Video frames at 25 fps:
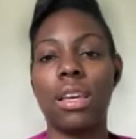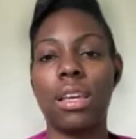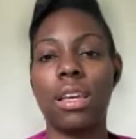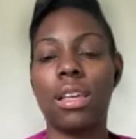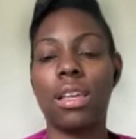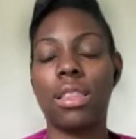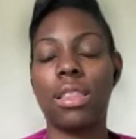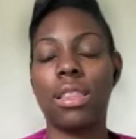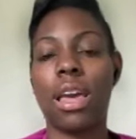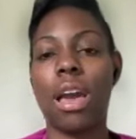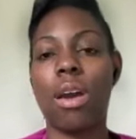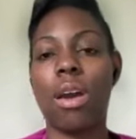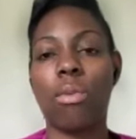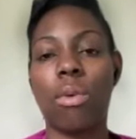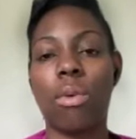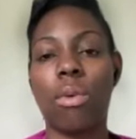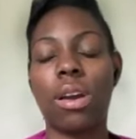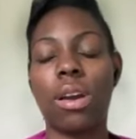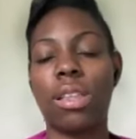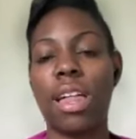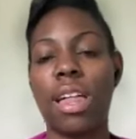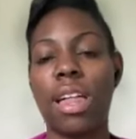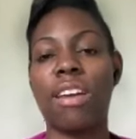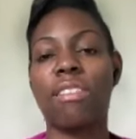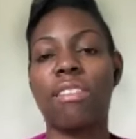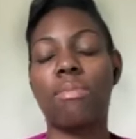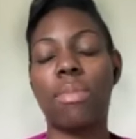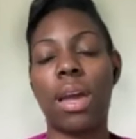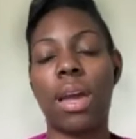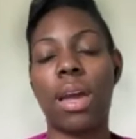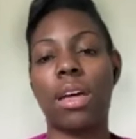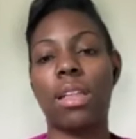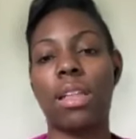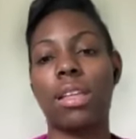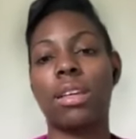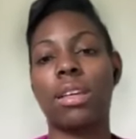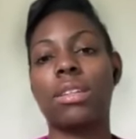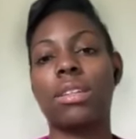needing that work-life
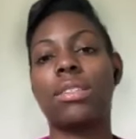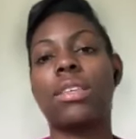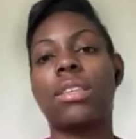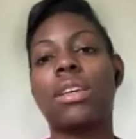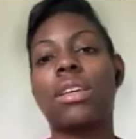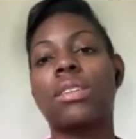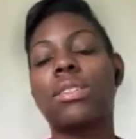balance.